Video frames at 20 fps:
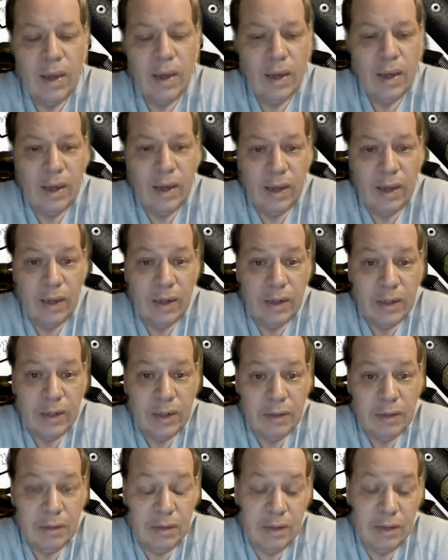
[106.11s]
And
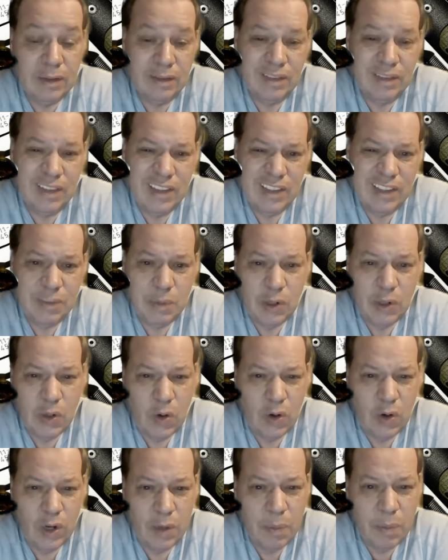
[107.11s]
it's been
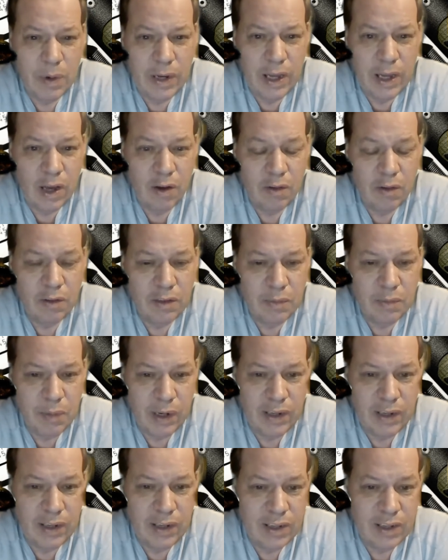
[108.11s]
going up and down
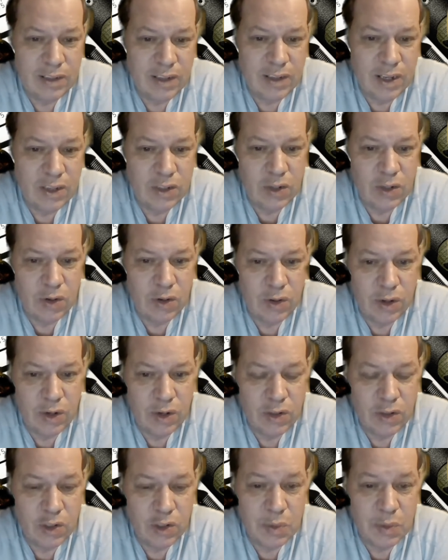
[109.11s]
by 10 cents here or there,
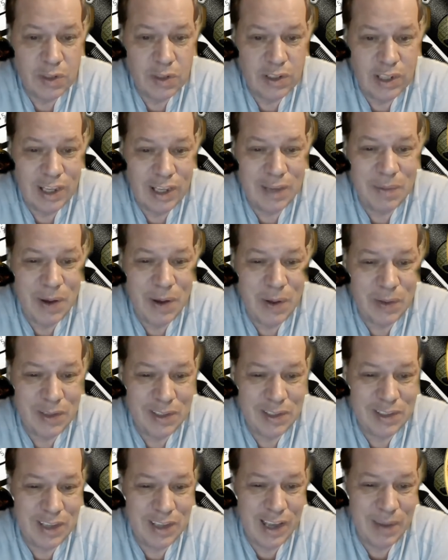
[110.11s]
so it's been staying about the
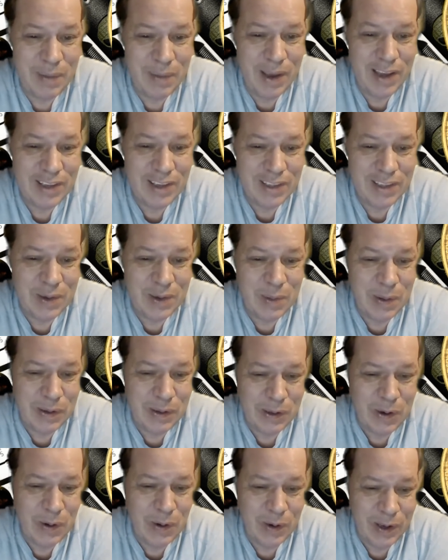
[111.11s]
same. It hasn't
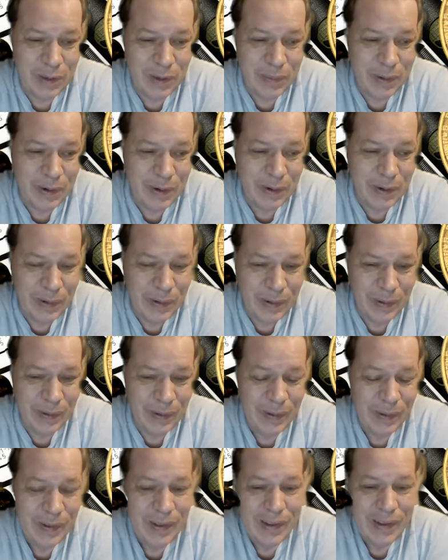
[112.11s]
been going up at
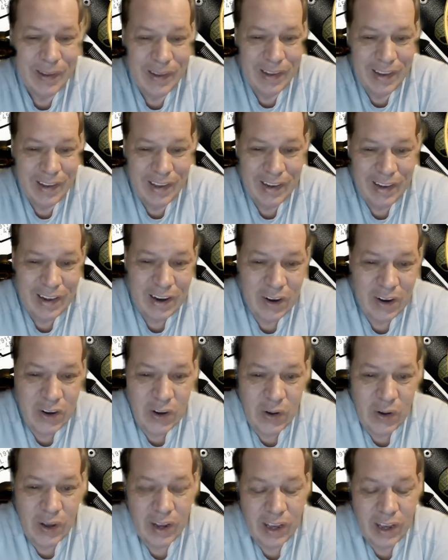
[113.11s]
all. And I don't
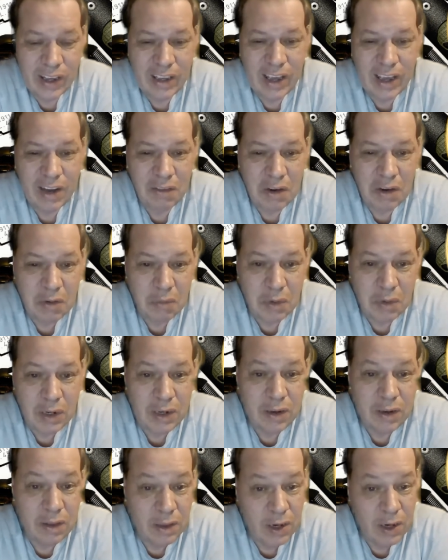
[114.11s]
know, I can't really
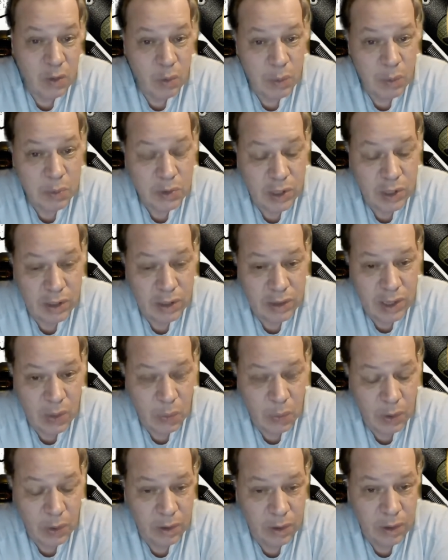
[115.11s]
read their website that
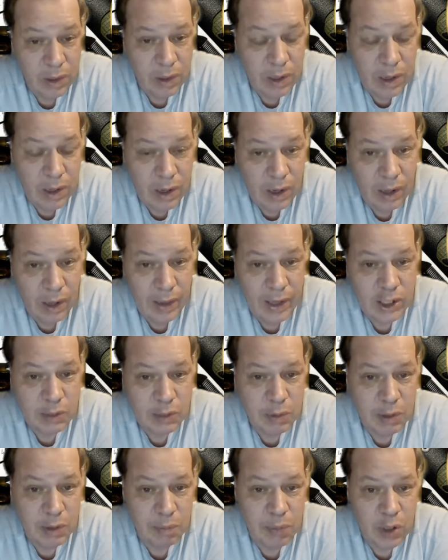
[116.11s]
well. I'll actually
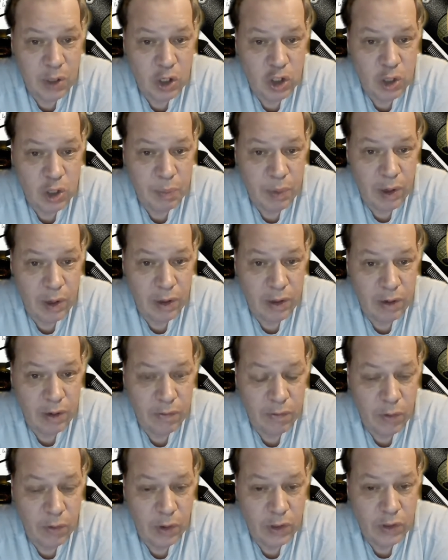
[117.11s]
put a picture up on there
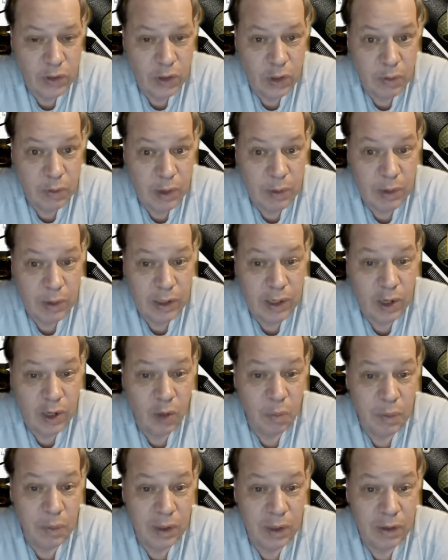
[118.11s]
for you so you can maybe
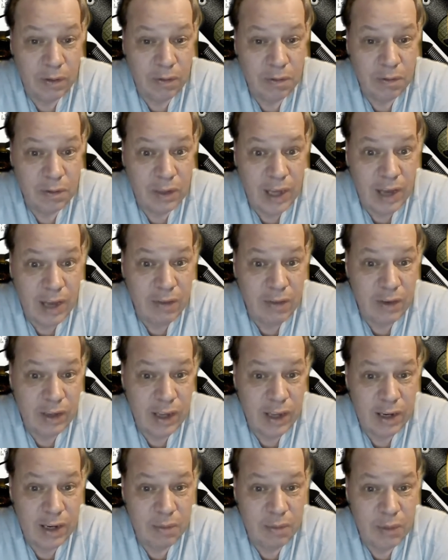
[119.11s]
help me
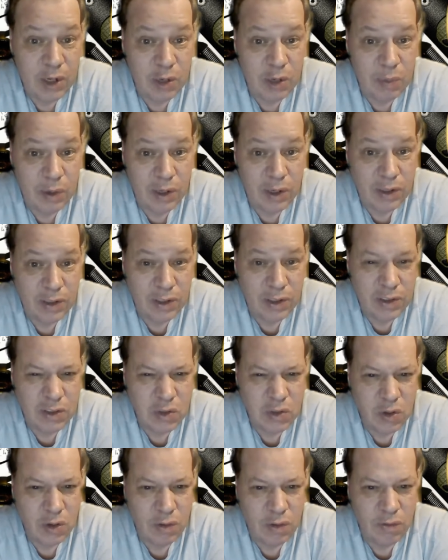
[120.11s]
navigate it better, because it's
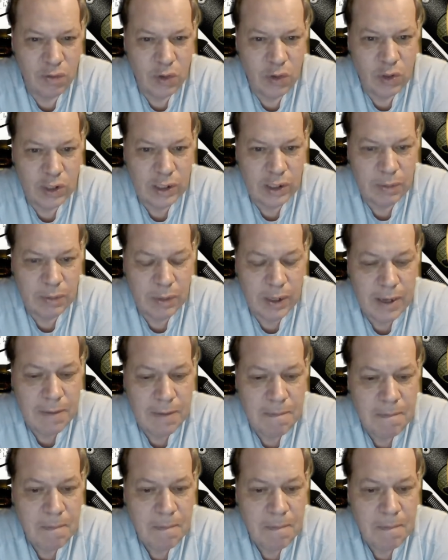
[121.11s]
sort of confusing a bit.